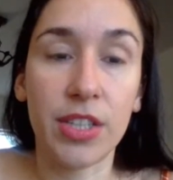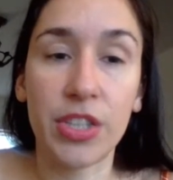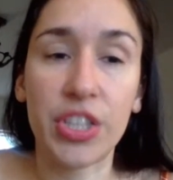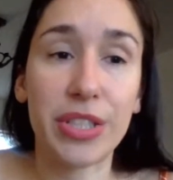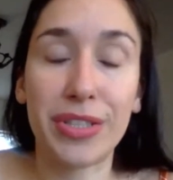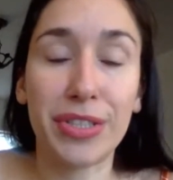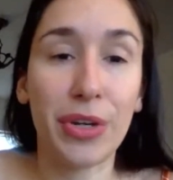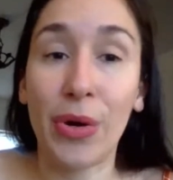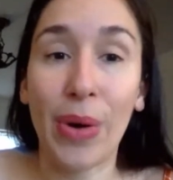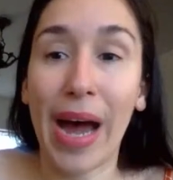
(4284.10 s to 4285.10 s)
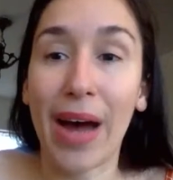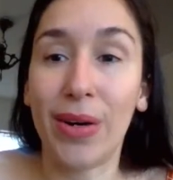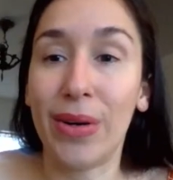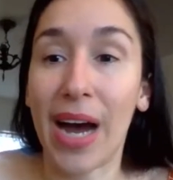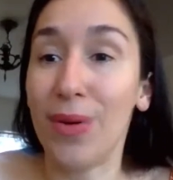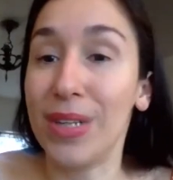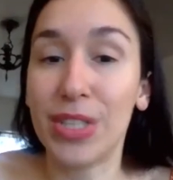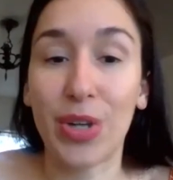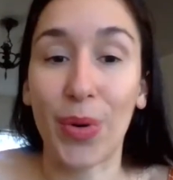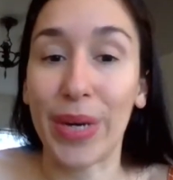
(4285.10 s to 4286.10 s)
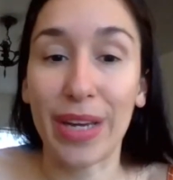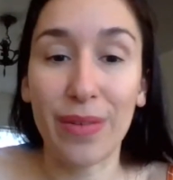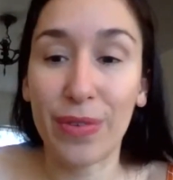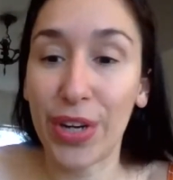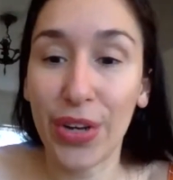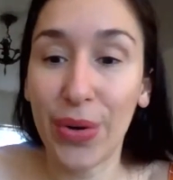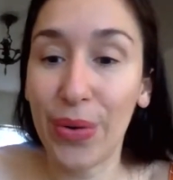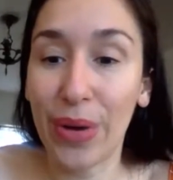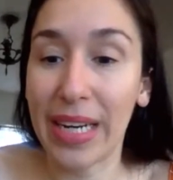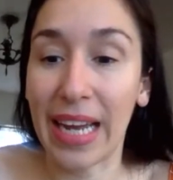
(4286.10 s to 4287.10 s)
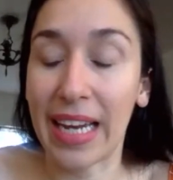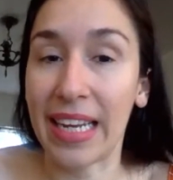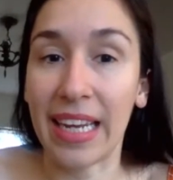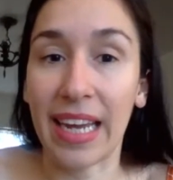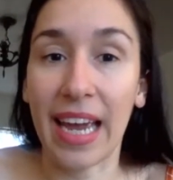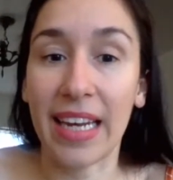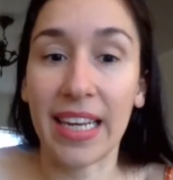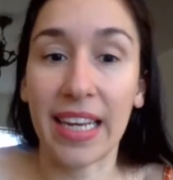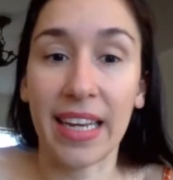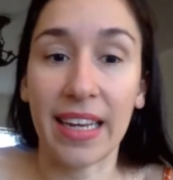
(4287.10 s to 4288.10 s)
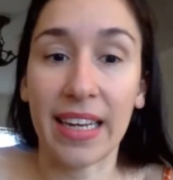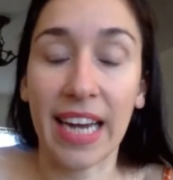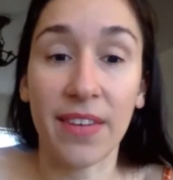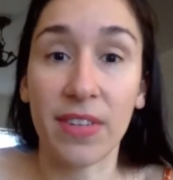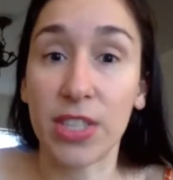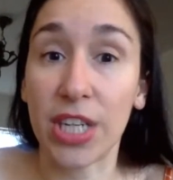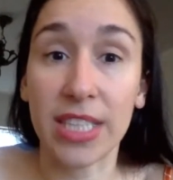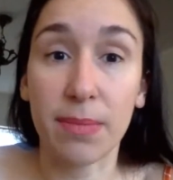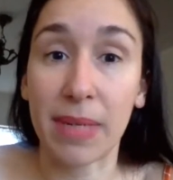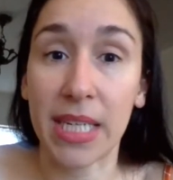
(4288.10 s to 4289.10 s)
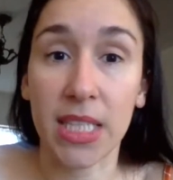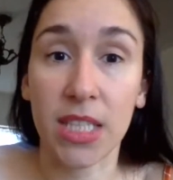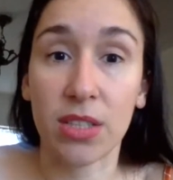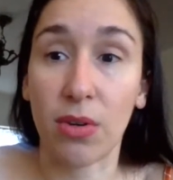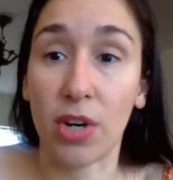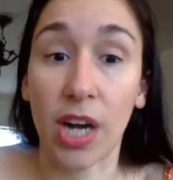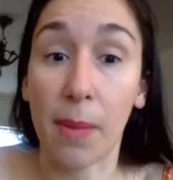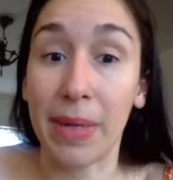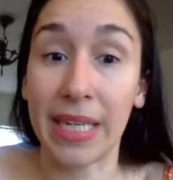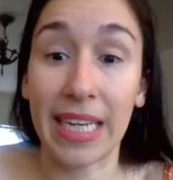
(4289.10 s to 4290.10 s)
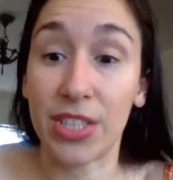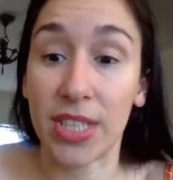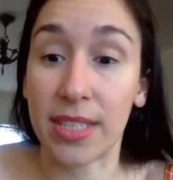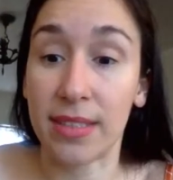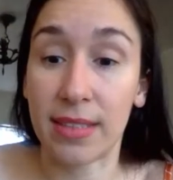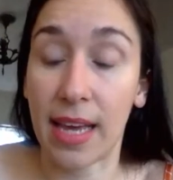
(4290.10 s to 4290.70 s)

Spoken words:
just, you know, how it's going for you and any kind of adjustments or accommodations